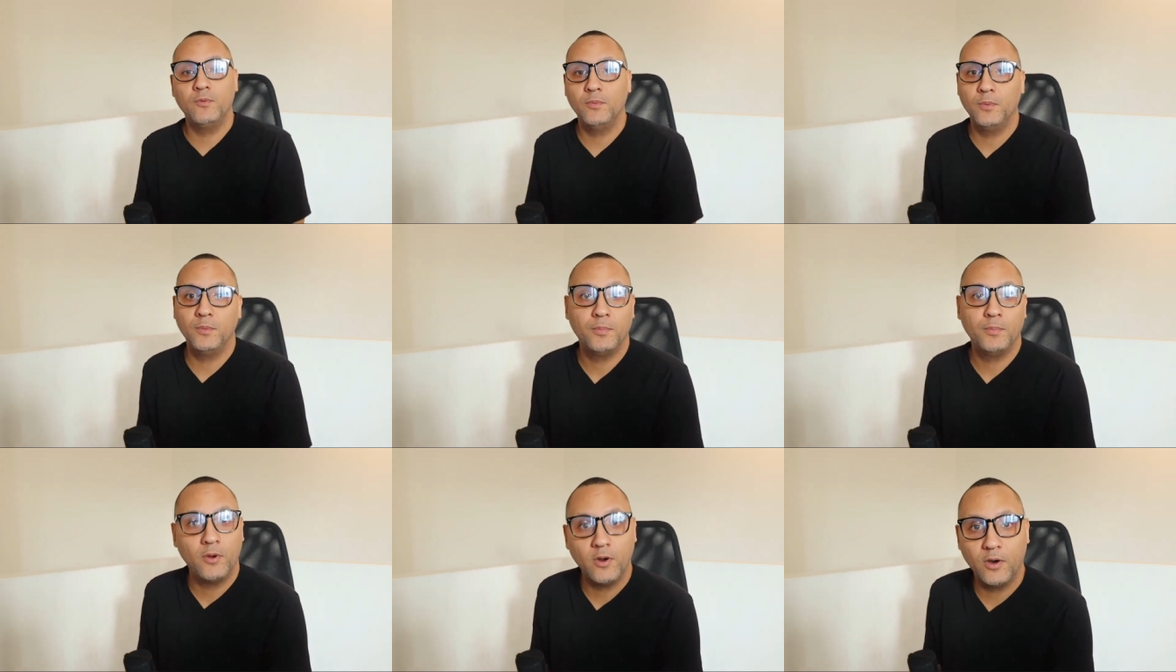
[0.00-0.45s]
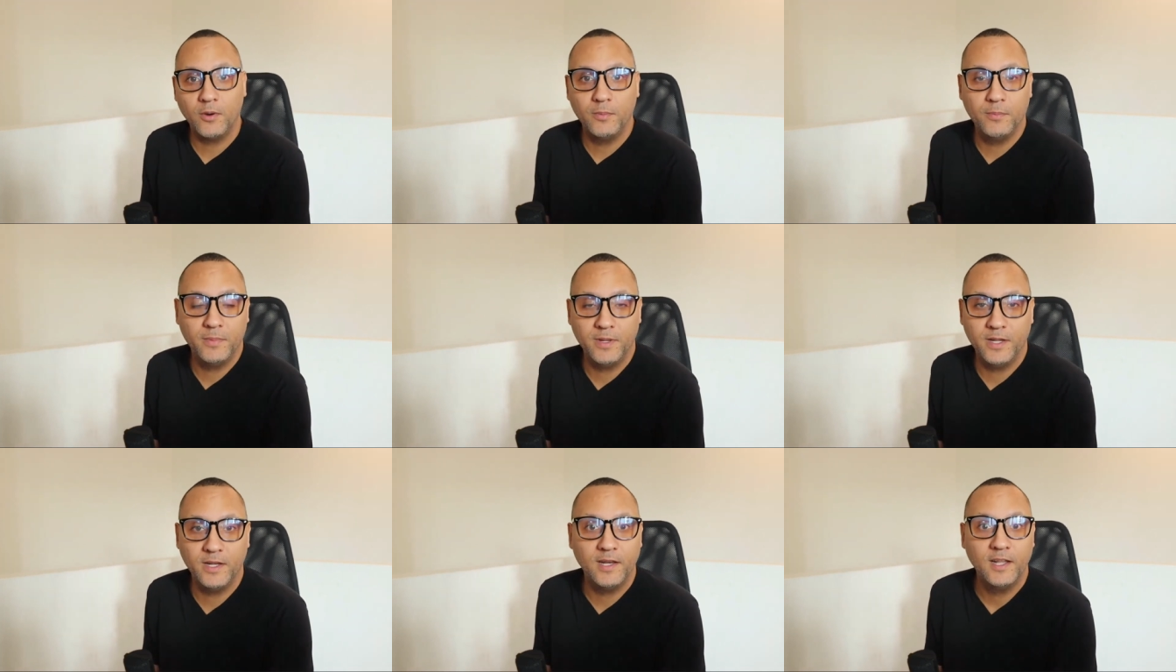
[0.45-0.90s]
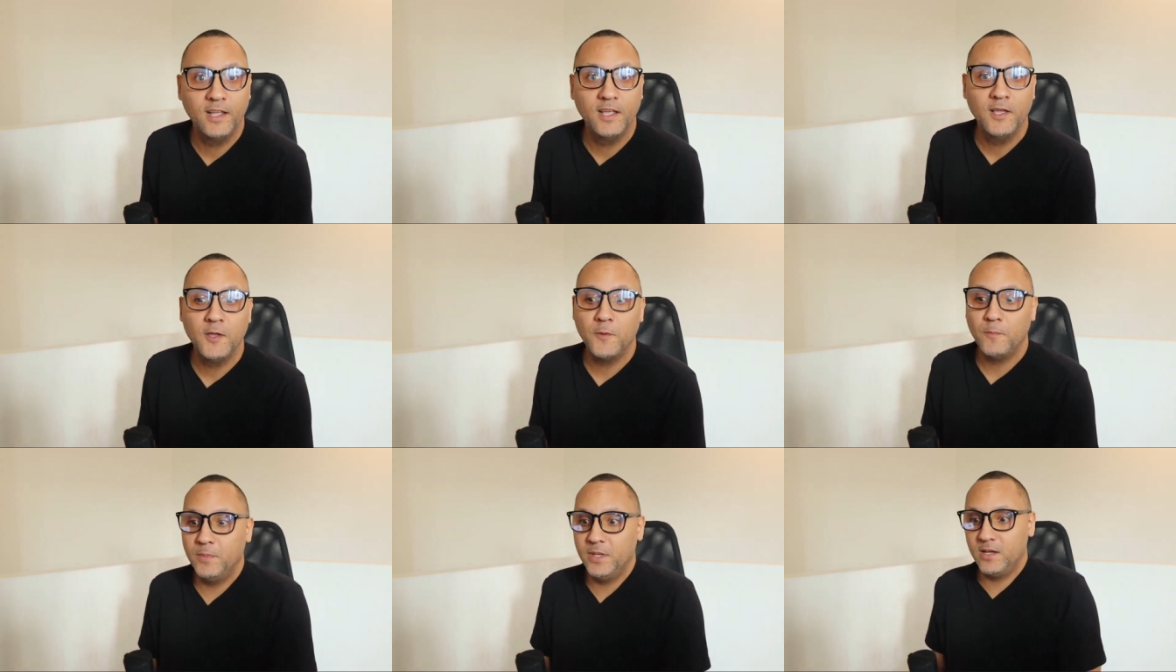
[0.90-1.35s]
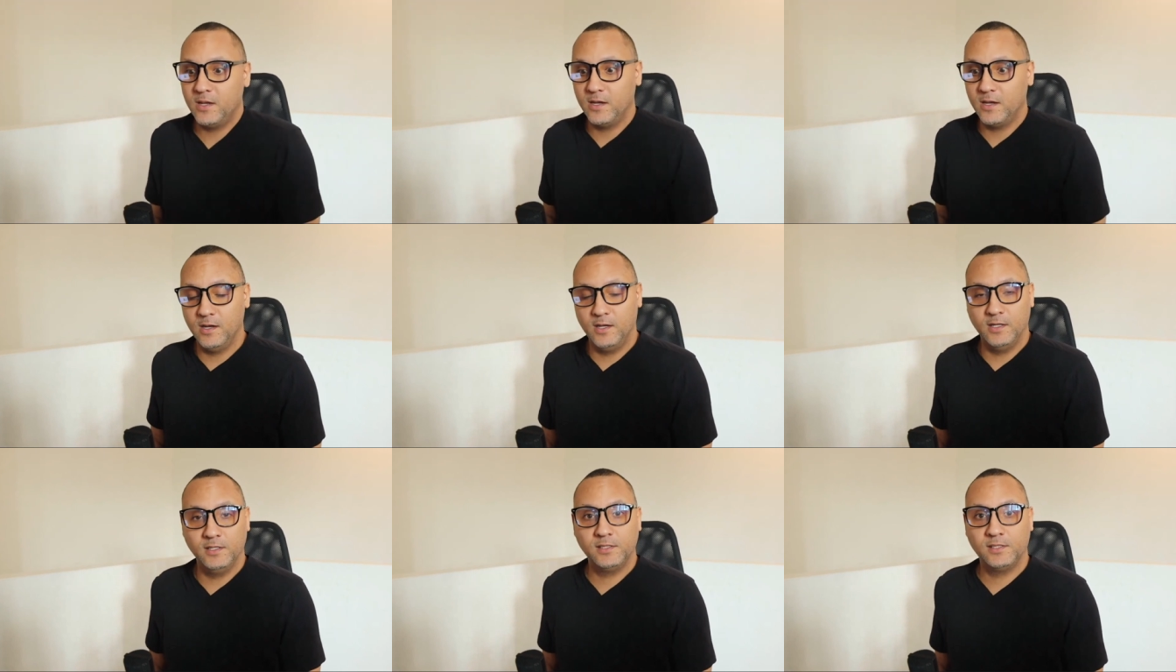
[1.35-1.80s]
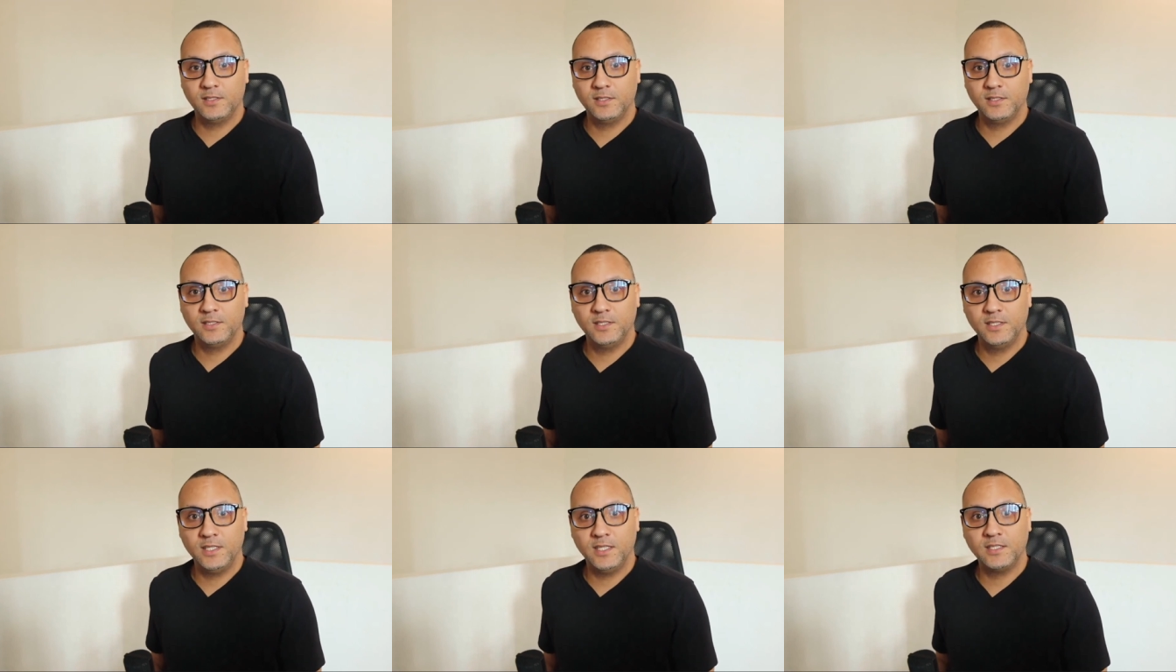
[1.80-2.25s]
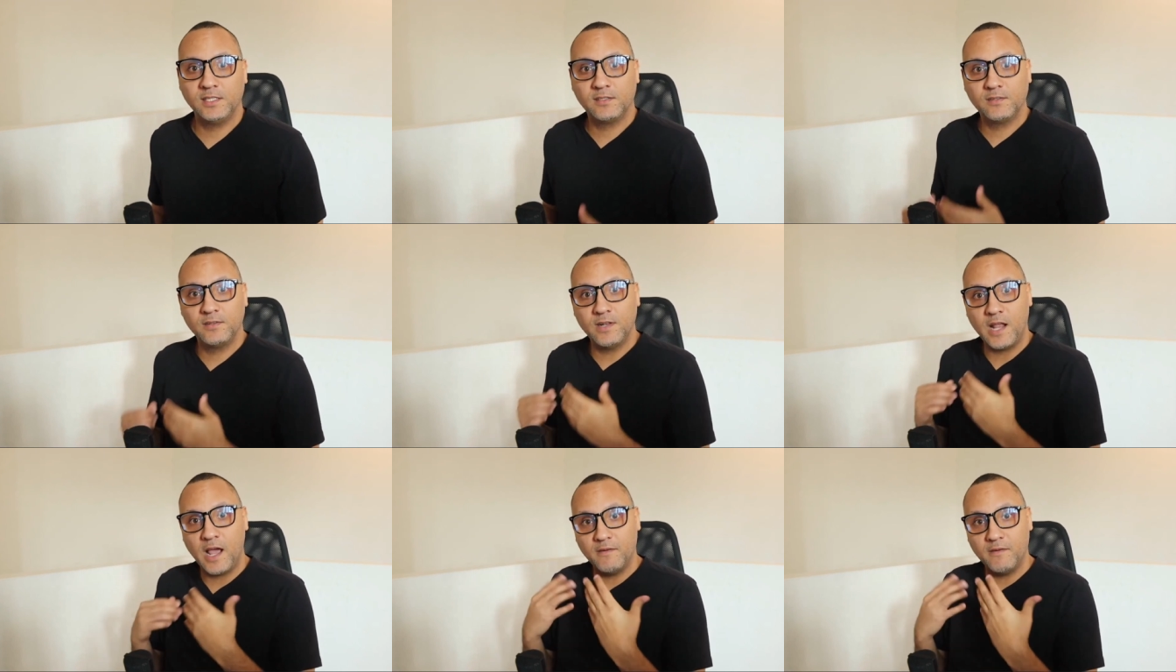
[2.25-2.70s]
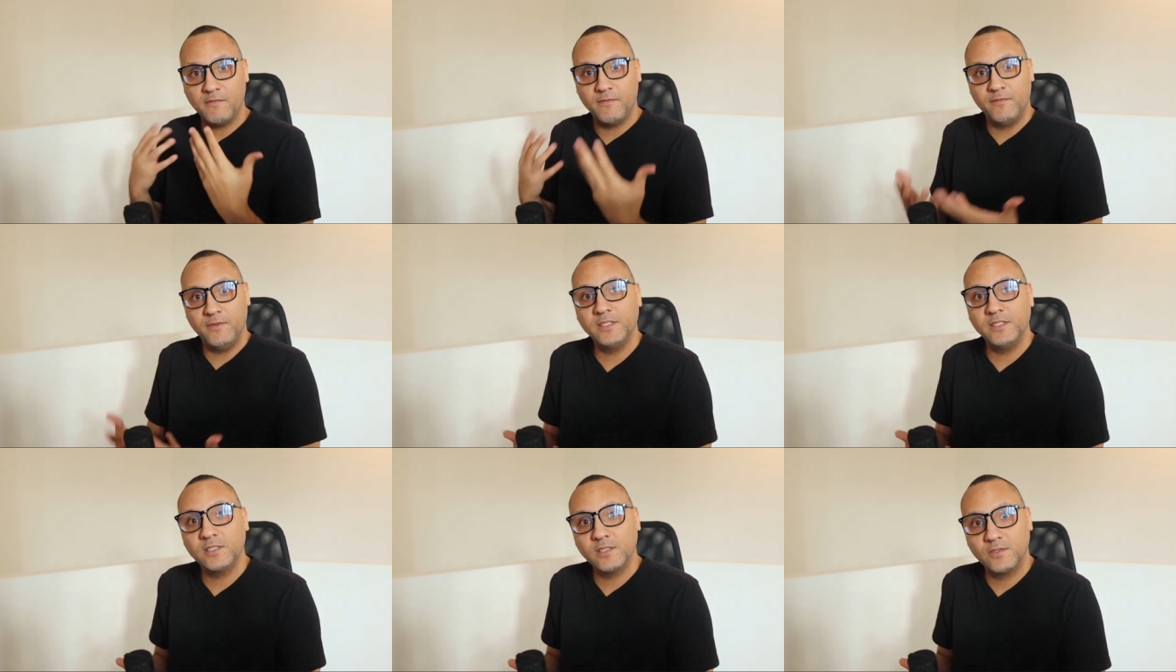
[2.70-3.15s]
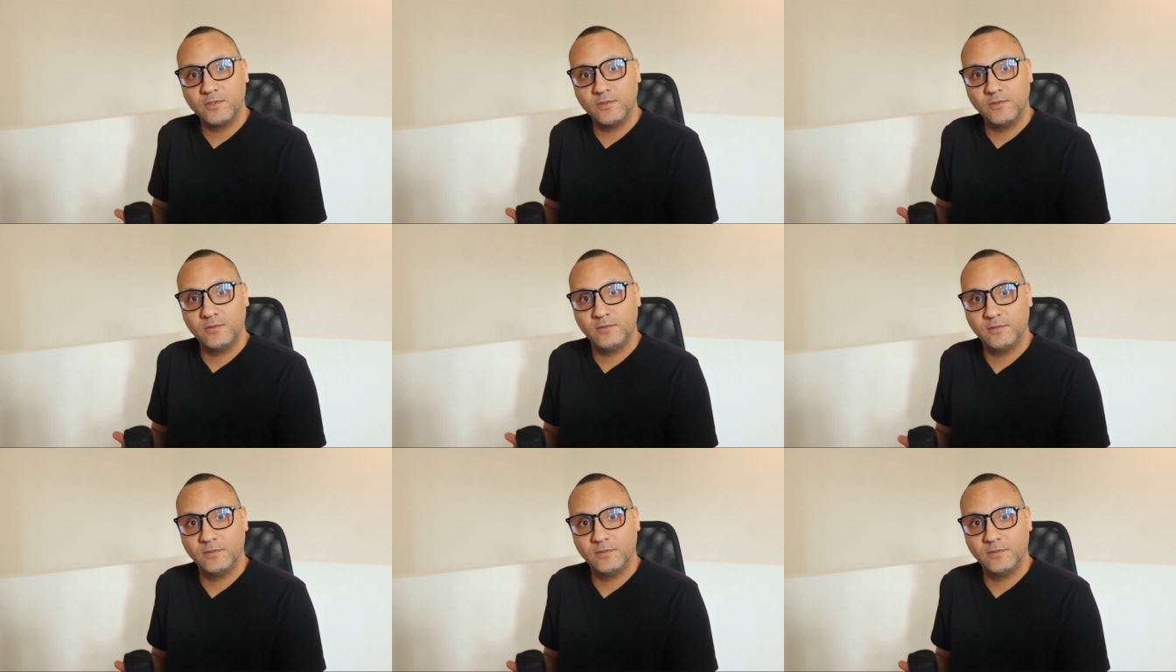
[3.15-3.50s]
apartment because it's not physical.